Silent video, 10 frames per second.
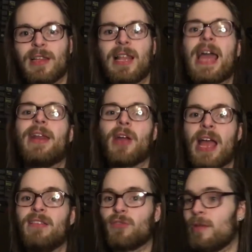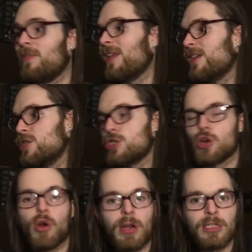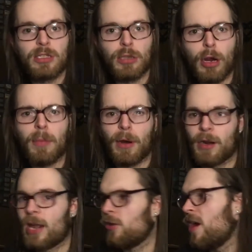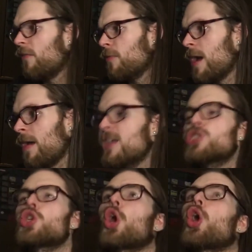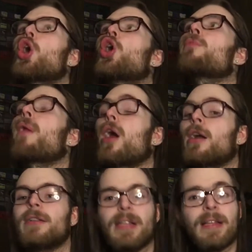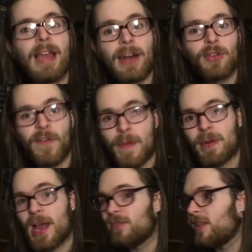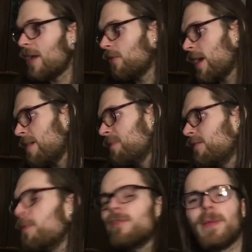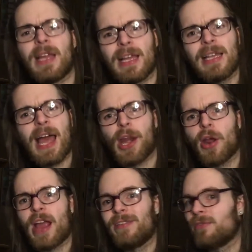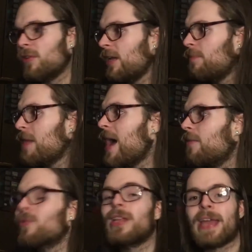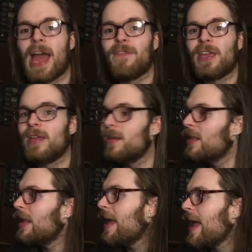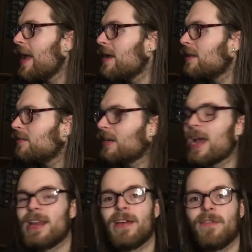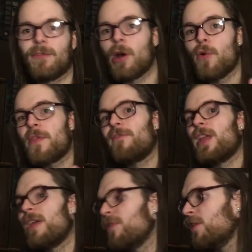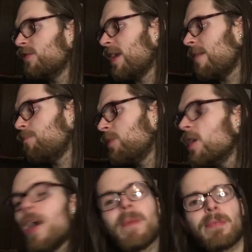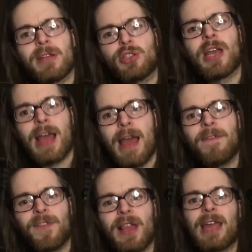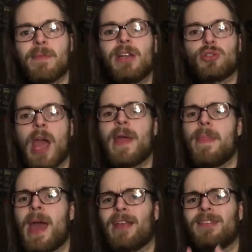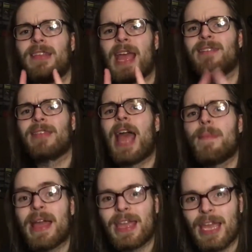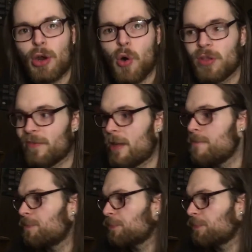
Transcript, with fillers: lighter ice cream. It's like a sherbet. Sherbet. I don't have uh, sherbet. I don't know if I'm pronouncing that right, but it's supposed to be like a lighter ice cream, not really heavy, to kind of go with the flavors. And you know what, I'm going to try. I feel like I'm going to try that next. Next time I can get a hold of it.